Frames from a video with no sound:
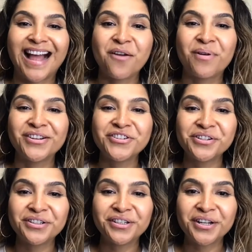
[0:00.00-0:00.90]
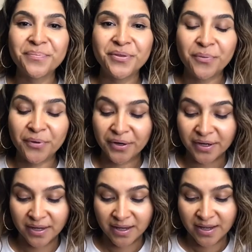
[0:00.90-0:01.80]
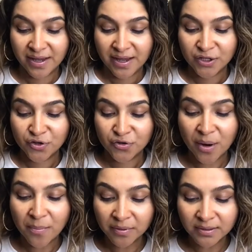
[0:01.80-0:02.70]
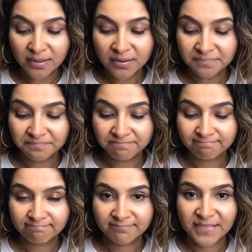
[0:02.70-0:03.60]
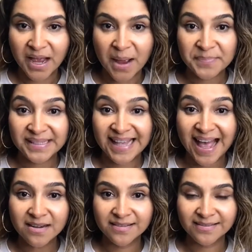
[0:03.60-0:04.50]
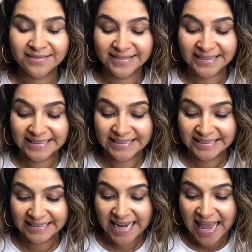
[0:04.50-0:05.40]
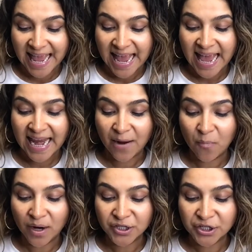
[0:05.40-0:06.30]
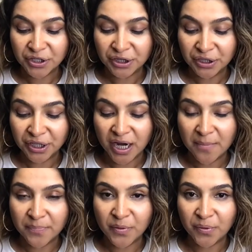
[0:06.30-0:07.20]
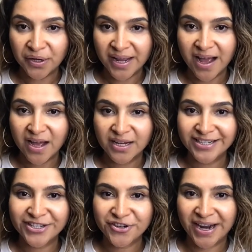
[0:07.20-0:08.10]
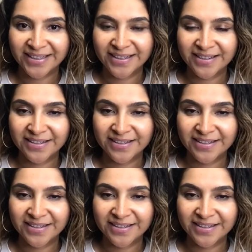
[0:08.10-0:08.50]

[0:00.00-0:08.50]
I want you to look up the word troubled, upset, and I want you to look up the word undistracted.